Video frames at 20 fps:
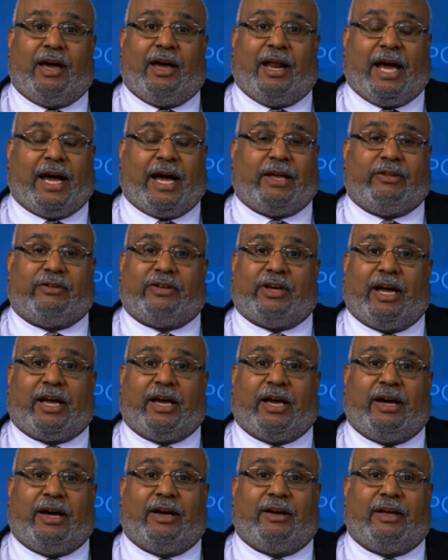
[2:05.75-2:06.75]
And I can tell
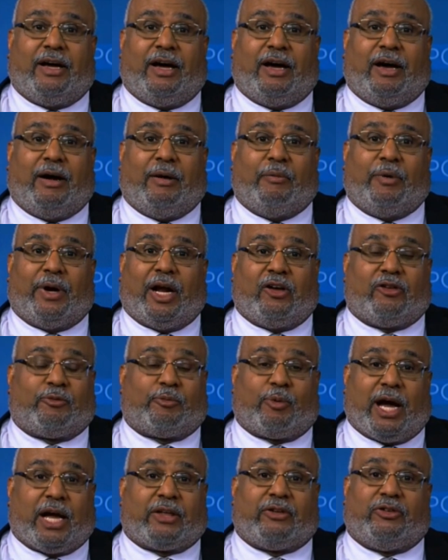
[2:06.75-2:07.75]
you, when I
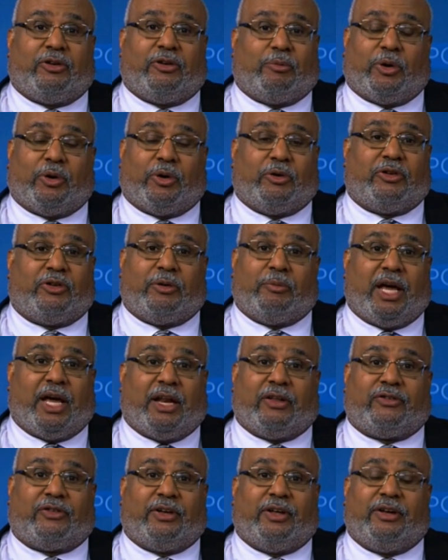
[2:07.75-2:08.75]
was practicing emergency
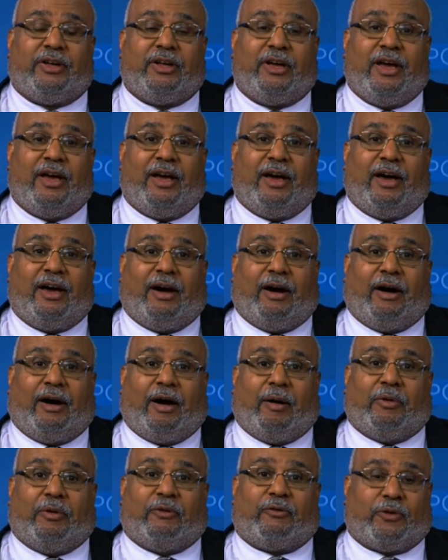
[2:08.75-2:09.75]
medicine,
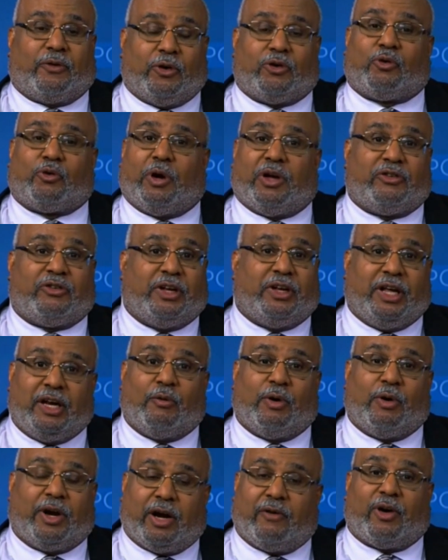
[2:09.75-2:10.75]
the first question
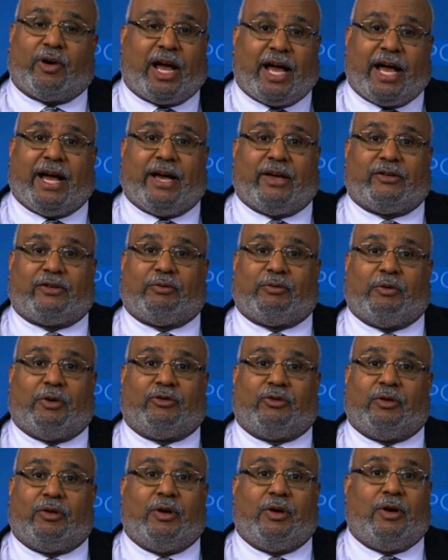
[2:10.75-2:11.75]
anyone ever asked
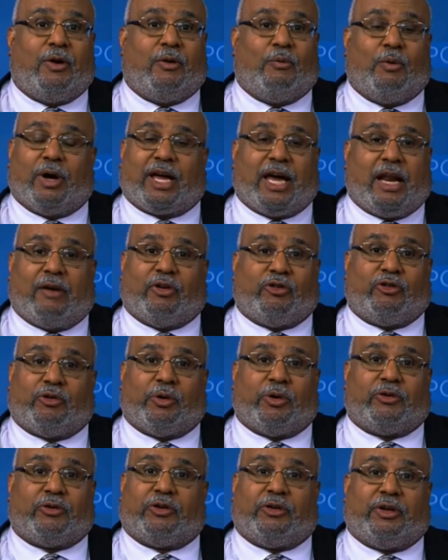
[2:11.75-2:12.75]
was, what kind of
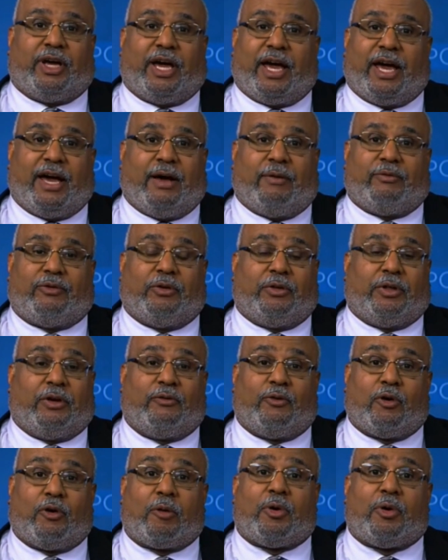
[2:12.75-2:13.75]
insurance do you have? So
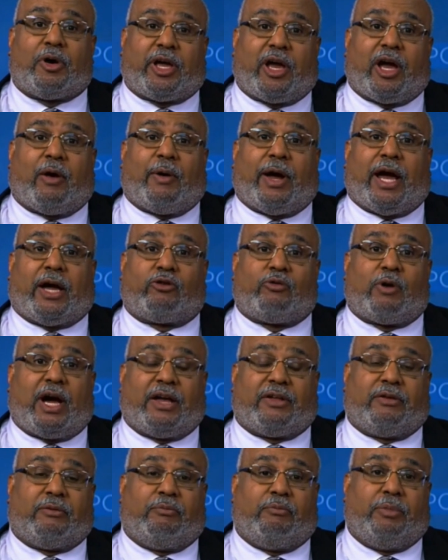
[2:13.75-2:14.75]
the Affordable Care Act
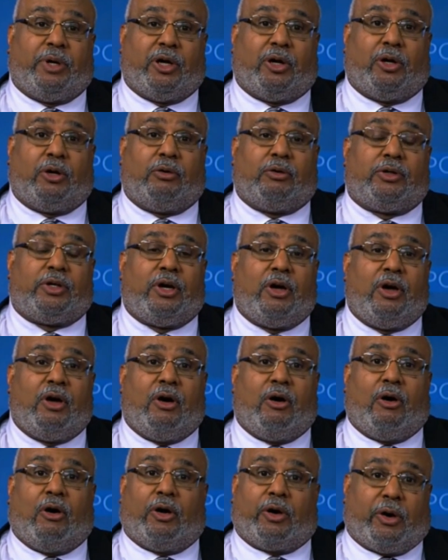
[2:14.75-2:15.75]
tried to build
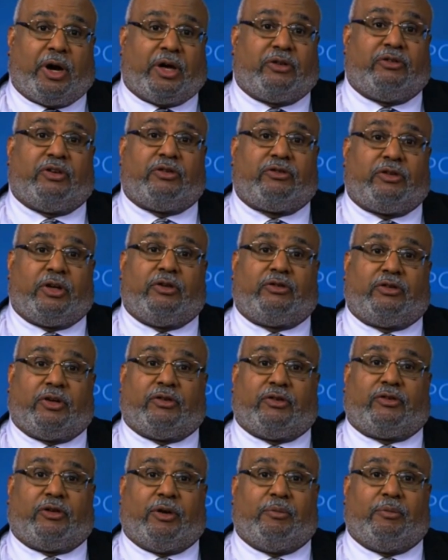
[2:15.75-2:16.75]
on our existing
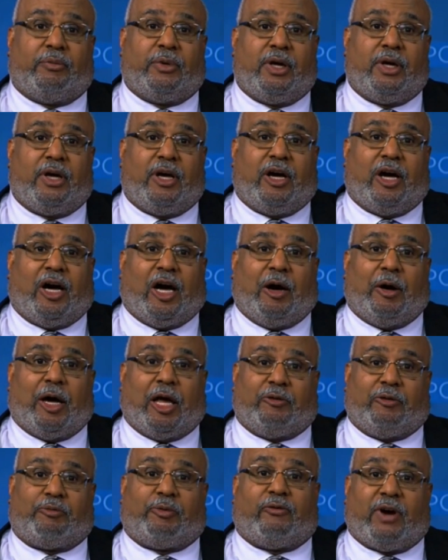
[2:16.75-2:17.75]
system
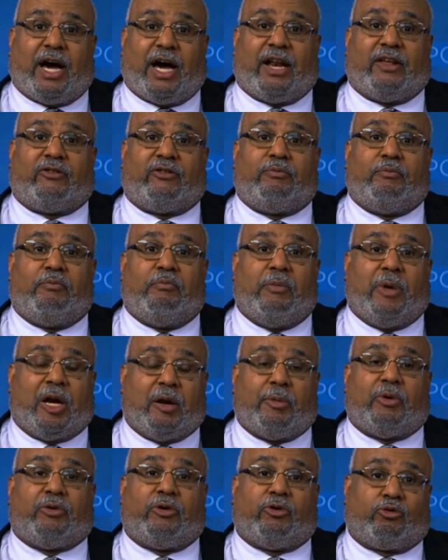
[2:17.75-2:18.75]
and has provided
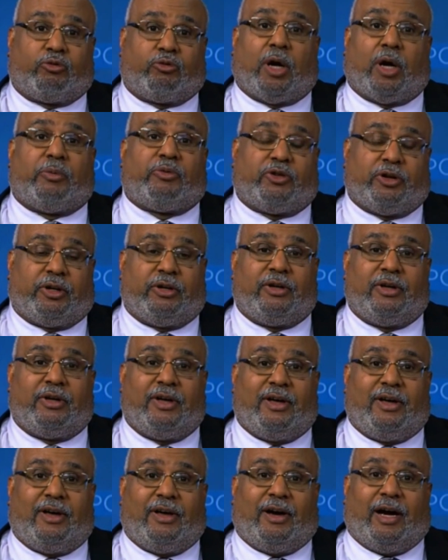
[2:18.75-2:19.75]
minimal disruption.
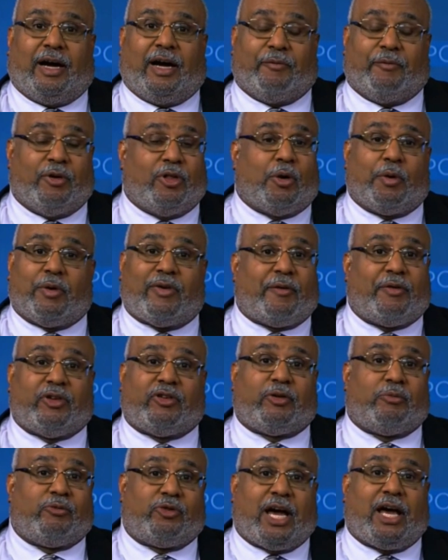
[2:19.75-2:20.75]
Even though we're
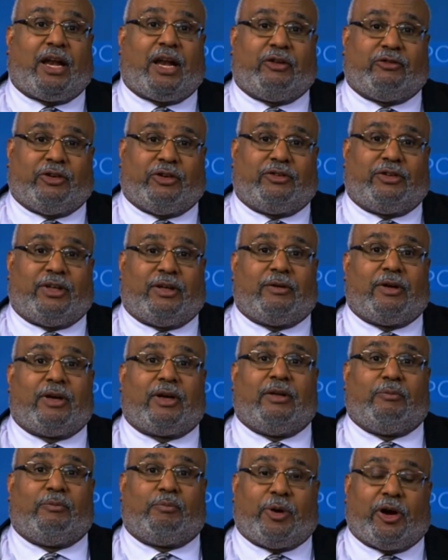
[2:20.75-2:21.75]
having some challenges,
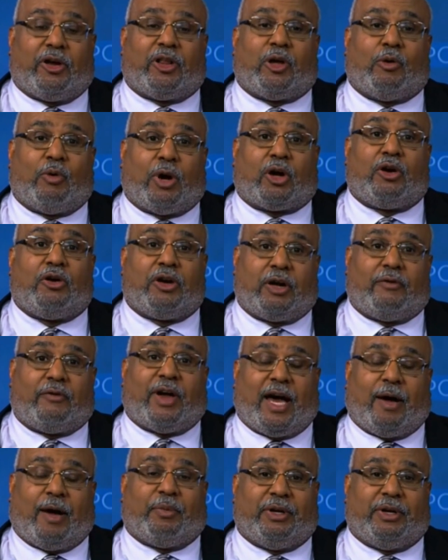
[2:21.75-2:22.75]
compared to what could
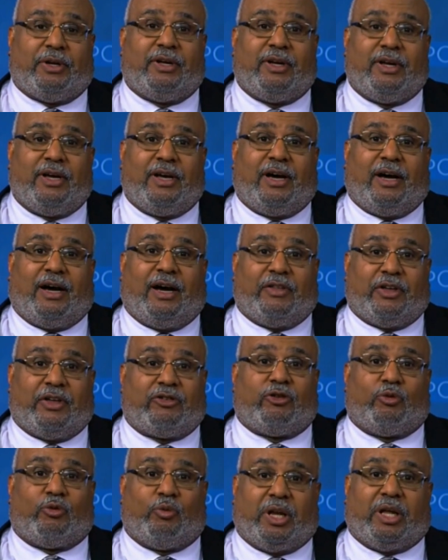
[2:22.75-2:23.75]
have happened,
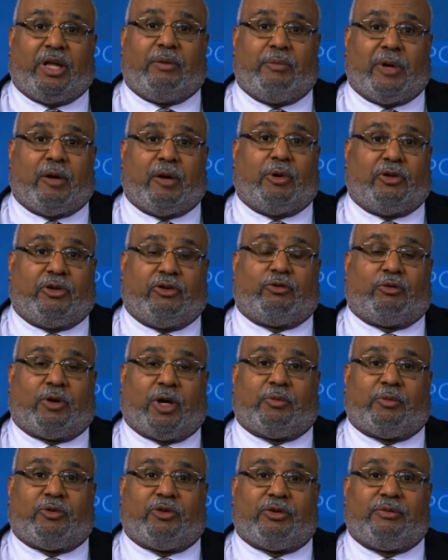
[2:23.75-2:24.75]
this is really minimal
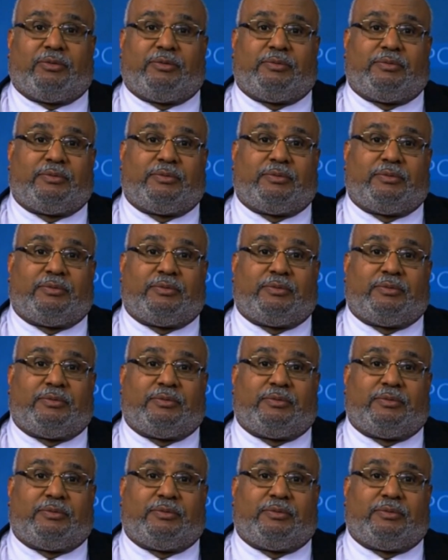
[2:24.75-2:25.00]
disruption.